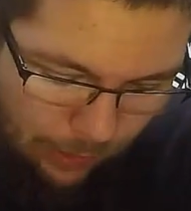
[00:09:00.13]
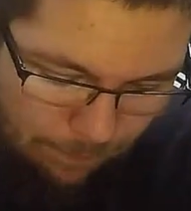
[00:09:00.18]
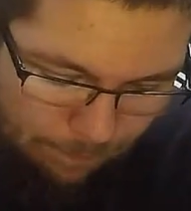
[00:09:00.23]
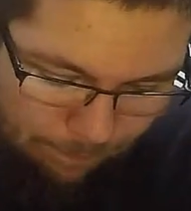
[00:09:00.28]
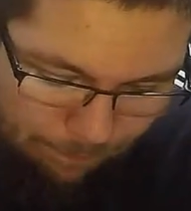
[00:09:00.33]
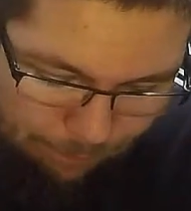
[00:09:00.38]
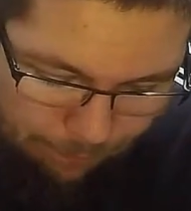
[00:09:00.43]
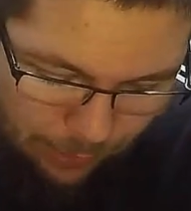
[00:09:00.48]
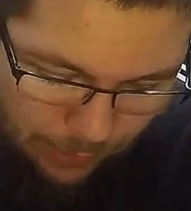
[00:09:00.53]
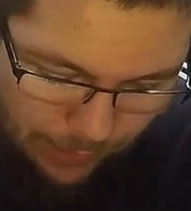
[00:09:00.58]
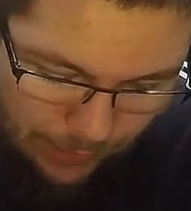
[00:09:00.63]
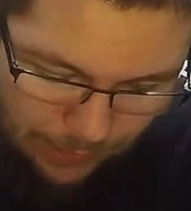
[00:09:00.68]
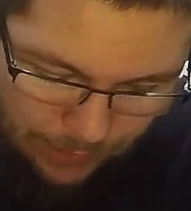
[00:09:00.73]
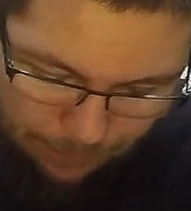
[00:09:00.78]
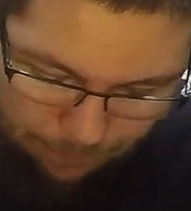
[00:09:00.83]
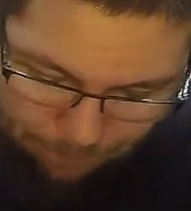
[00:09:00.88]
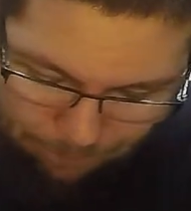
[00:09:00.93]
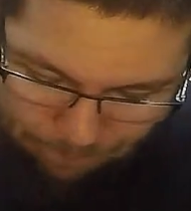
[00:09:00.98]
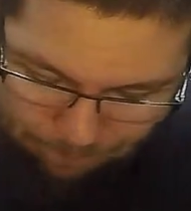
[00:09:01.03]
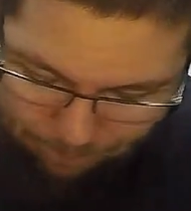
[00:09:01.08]
But hey,
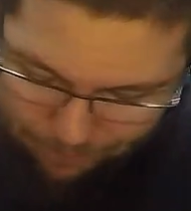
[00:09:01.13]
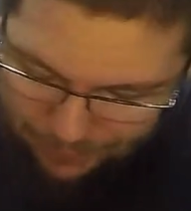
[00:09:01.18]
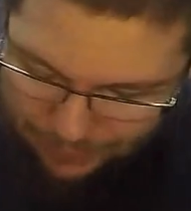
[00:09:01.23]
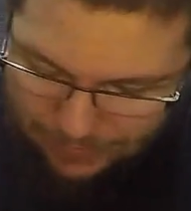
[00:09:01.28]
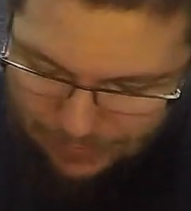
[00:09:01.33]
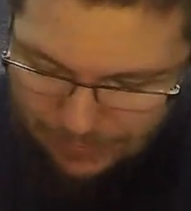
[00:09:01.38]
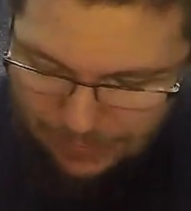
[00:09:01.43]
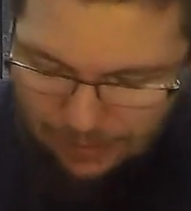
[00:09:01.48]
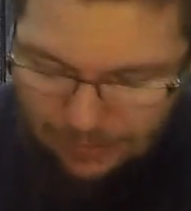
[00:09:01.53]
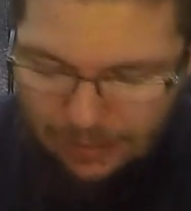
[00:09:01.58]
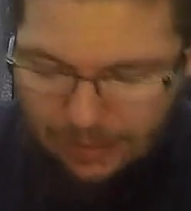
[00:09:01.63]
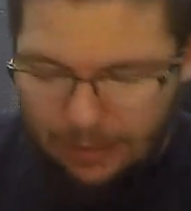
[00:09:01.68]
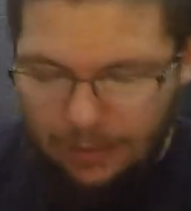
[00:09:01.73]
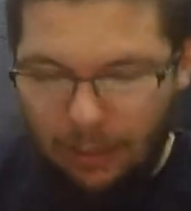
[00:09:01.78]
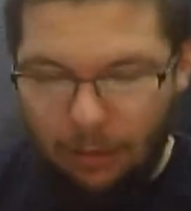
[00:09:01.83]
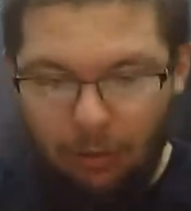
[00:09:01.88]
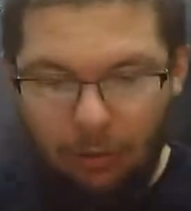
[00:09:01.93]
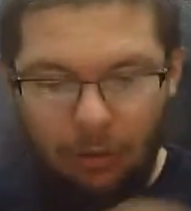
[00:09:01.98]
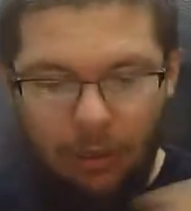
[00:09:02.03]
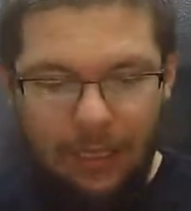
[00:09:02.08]
now you
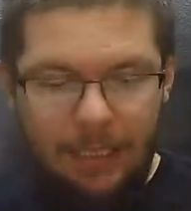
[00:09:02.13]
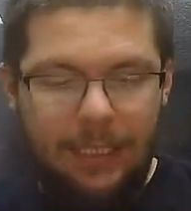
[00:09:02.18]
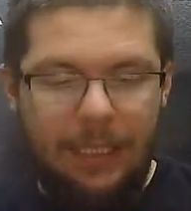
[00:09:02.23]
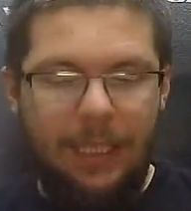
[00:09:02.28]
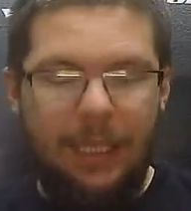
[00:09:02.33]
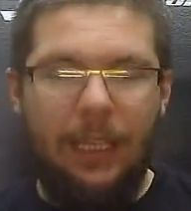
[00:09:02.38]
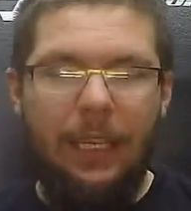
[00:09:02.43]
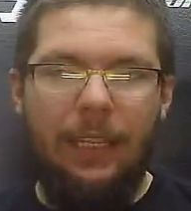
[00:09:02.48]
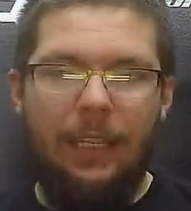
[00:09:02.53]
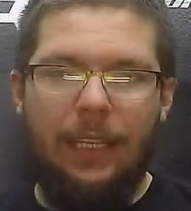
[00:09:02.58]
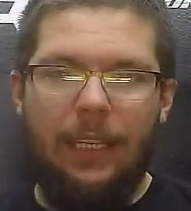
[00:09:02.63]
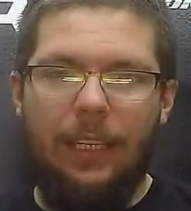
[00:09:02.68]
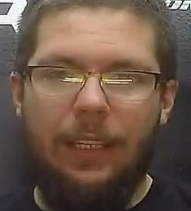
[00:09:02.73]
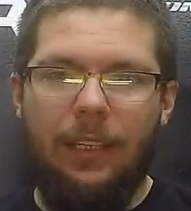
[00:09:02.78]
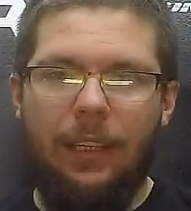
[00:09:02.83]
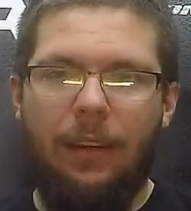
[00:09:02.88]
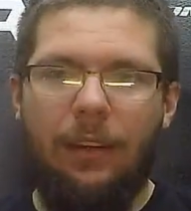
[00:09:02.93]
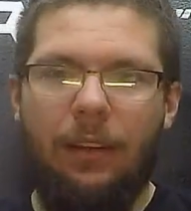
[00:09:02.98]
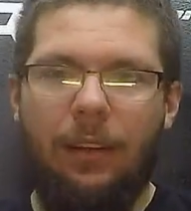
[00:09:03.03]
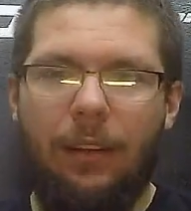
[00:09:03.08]
can see the
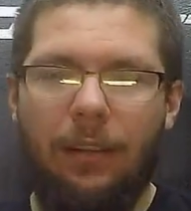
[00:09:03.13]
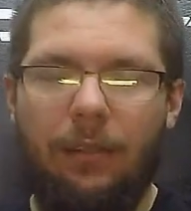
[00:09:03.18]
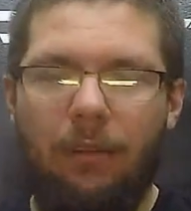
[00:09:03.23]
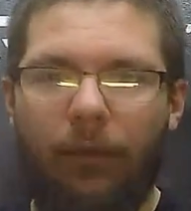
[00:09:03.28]
internals of the